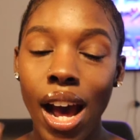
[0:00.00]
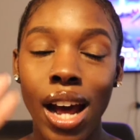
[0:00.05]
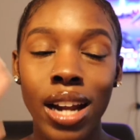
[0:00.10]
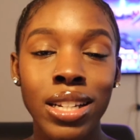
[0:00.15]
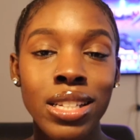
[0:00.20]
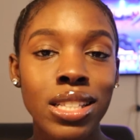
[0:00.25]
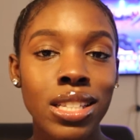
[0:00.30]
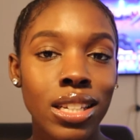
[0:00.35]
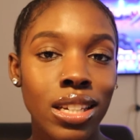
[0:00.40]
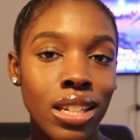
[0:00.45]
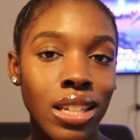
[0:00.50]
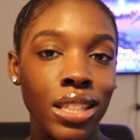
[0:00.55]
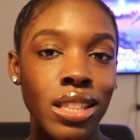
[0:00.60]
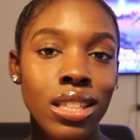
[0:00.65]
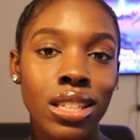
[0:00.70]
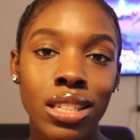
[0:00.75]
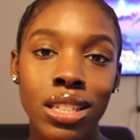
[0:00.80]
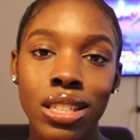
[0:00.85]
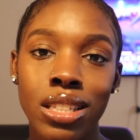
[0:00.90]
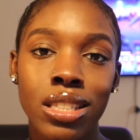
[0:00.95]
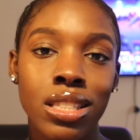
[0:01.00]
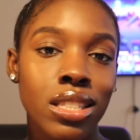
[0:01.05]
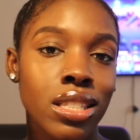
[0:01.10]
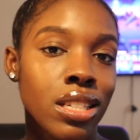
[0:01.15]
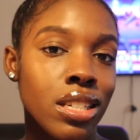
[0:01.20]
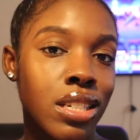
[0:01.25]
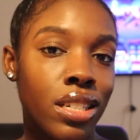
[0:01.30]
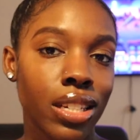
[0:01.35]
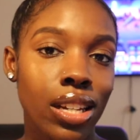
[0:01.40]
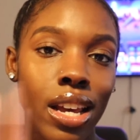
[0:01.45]
I need to get these
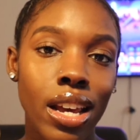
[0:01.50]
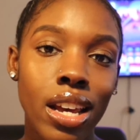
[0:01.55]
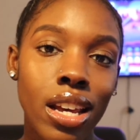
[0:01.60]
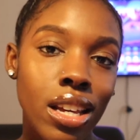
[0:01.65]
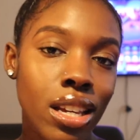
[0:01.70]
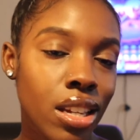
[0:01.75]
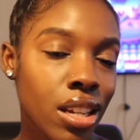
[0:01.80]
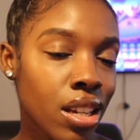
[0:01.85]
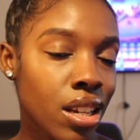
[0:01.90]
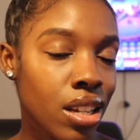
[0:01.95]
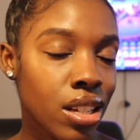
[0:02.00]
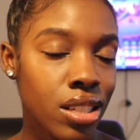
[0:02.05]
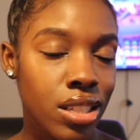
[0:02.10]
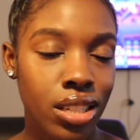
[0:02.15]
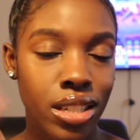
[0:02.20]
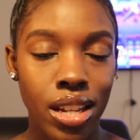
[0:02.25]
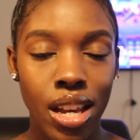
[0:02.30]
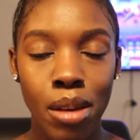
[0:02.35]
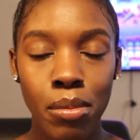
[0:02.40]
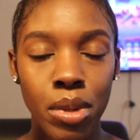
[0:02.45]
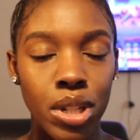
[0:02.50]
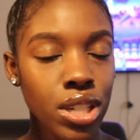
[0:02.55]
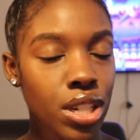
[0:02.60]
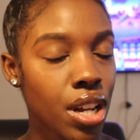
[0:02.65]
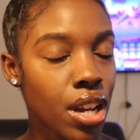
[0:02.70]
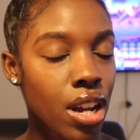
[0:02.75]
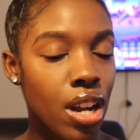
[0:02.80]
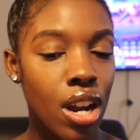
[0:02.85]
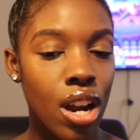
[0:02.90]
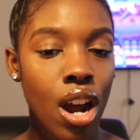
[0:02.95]
dead ends, damaged
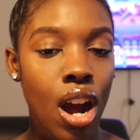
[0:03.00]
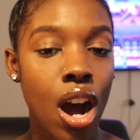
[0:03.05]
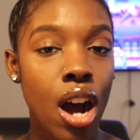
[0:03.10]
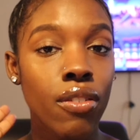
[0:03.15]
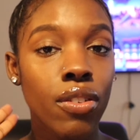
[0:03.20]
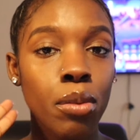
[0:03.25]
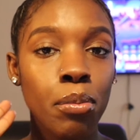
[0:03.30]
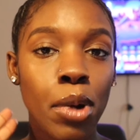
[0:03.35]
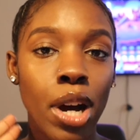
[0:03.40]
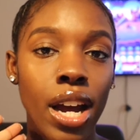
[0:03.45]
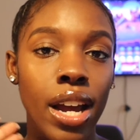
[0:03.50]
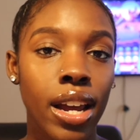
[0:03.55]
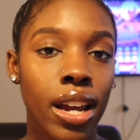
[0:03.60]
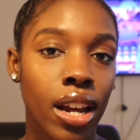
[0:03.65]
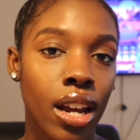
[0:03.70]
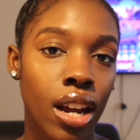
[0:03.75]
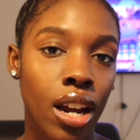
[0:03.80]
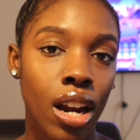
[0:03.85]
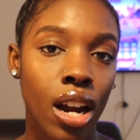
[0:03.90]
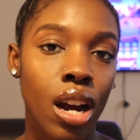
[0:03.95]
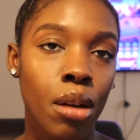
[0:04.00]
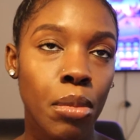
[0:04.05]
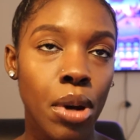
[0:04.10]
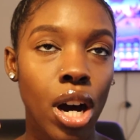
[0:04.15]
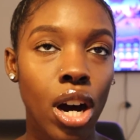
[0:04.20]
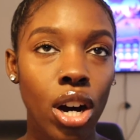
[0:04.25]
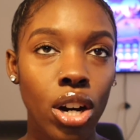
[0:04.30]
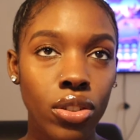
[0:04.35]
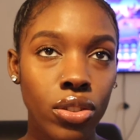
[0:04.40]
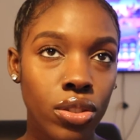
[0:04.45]
hair off of my hair. I'm
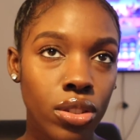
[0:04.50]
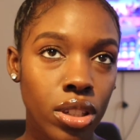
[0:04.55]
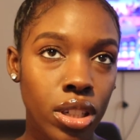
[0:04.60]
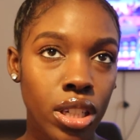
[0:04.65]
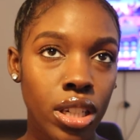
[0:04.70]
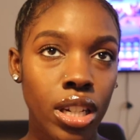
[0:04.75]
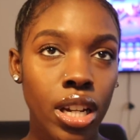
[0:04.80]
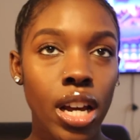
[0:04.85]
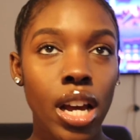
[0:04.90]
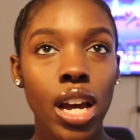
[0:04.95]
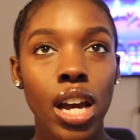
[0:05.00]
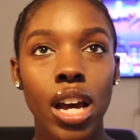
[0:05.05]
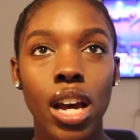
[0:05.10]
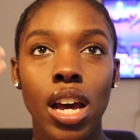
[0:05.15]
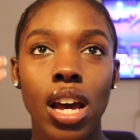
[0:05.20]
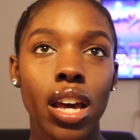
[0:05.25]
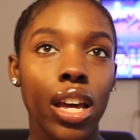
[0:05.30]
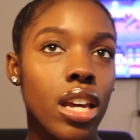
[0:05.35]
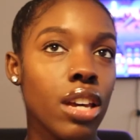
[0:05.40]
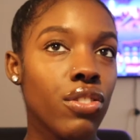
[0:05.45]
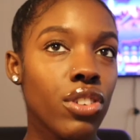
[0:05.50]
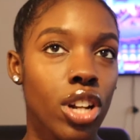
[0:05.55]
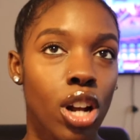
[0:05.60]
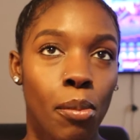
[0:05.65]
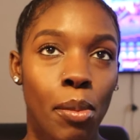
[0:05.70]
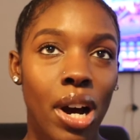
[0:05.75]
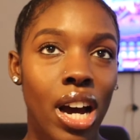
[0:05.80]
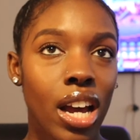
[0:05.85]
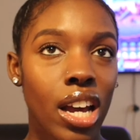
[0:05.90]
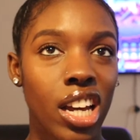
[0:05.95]
over it. Even
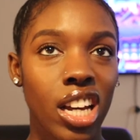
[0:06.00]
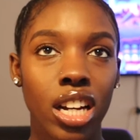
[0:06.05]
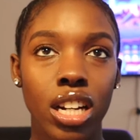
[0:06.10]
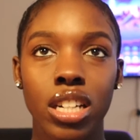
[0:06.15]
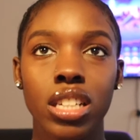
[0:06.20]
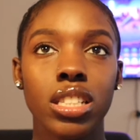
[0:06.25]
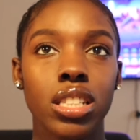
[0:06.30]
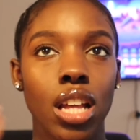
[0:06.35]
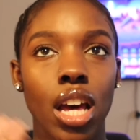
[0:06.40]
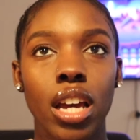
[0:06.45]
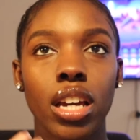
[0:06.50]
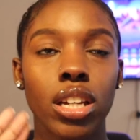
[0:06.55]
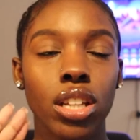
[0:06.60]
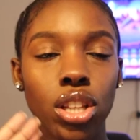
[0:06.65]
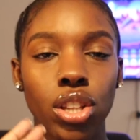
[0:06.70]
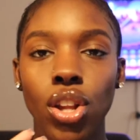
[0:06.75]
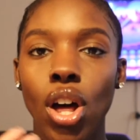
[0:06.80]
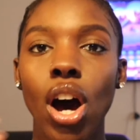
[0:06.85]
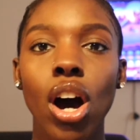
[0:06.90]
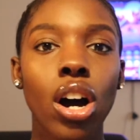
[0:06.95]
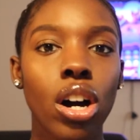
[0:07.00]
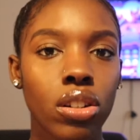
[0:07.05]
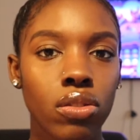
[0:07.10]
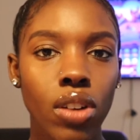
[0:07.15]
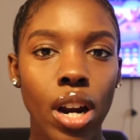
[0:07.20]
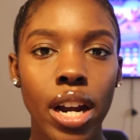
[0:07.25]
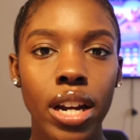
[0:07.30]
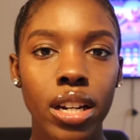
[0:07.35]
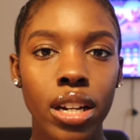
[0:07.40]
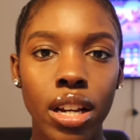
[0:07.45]
though my hair is like long
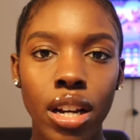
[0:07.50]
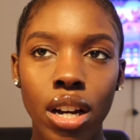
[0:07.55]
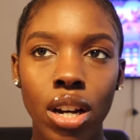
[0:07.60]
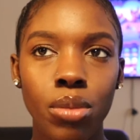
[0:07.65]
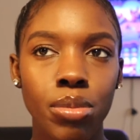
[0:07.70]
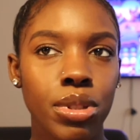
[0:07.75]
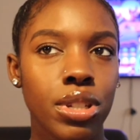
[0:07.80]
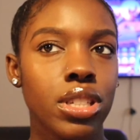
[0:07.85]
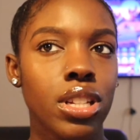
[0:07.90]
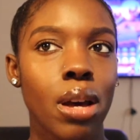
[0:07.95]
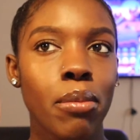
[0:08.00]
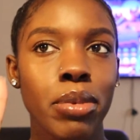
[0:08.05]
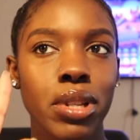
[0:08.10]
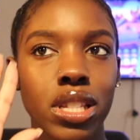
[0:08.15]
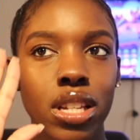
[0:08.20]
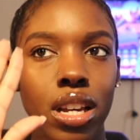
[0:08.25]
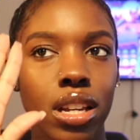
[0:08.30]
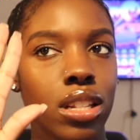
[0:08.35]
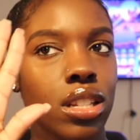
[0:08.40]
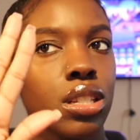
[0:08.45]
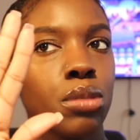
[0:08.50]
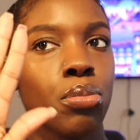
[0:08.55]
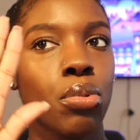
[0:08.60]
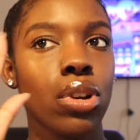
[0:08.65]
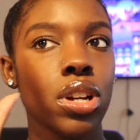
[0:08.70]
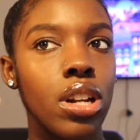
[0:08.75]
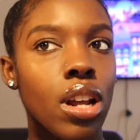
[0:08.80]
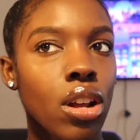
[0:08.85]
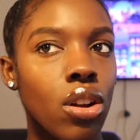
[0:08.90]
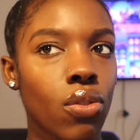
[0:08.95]
right now, because I've been taking these
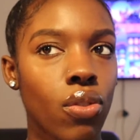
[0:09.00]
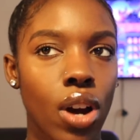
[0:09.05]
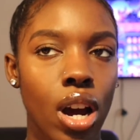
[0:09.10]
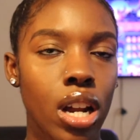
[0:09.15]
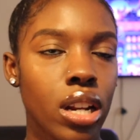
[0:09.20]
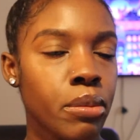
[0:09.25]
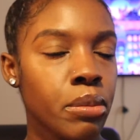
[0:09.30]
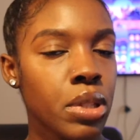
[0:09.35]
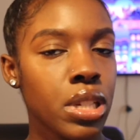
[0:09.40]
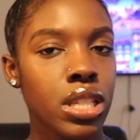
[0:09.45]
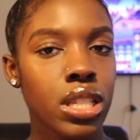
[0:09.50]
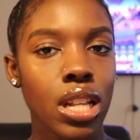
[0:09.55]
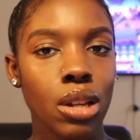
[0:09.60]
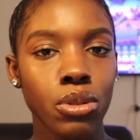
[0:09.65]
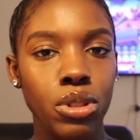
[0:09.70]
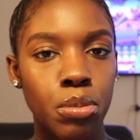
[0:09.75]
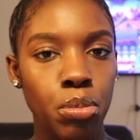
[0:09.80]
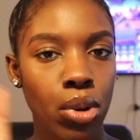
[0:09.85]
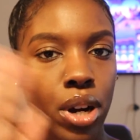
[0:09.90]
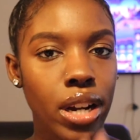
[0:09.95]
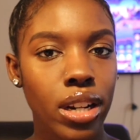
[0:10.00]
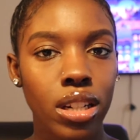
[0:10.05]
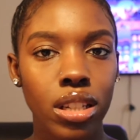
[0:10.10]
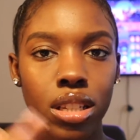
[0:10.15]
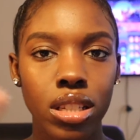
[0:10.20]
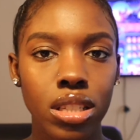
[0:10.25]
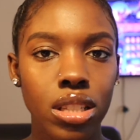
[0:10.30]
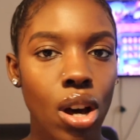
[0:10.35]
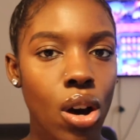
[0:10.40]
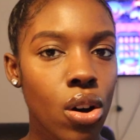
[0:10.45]
prenatal vitamins. I was
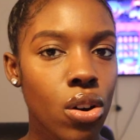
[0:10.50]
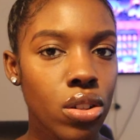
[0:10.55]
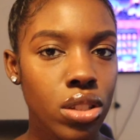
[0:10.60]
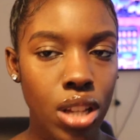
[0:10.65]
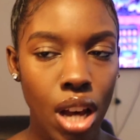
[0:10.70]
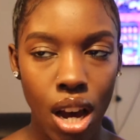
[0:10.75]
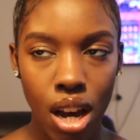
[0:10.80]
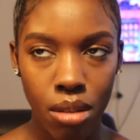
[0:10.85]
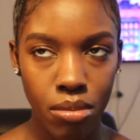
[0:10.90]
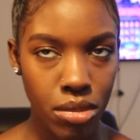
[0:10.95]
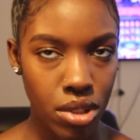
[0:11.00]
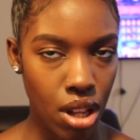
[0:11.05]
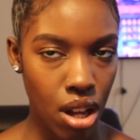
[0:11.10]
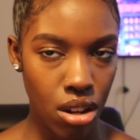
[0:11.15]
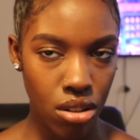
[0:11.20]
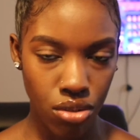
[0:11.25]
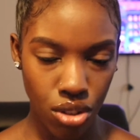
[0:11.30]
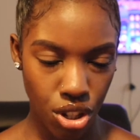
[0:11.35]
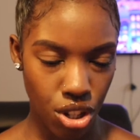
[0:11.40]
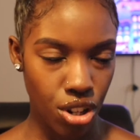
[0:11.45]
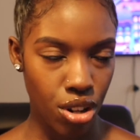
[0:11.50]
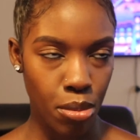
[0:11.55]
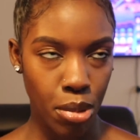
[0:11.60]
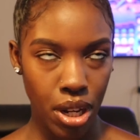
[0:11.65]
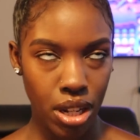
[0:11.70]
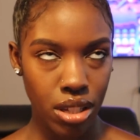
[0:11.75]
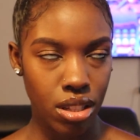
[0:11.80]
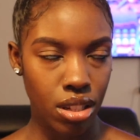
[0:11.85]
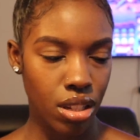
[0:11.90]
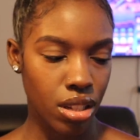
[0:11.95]
pregnant this whole time, this whole year
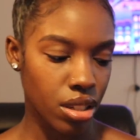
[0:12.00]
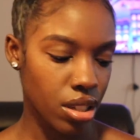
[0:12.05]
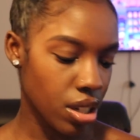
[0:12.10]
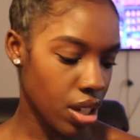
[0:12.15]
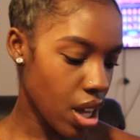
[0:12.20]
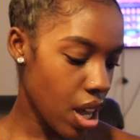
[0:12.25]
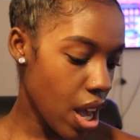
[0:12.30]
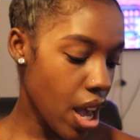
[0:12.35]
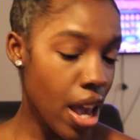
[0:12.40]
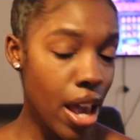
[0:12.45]
basically.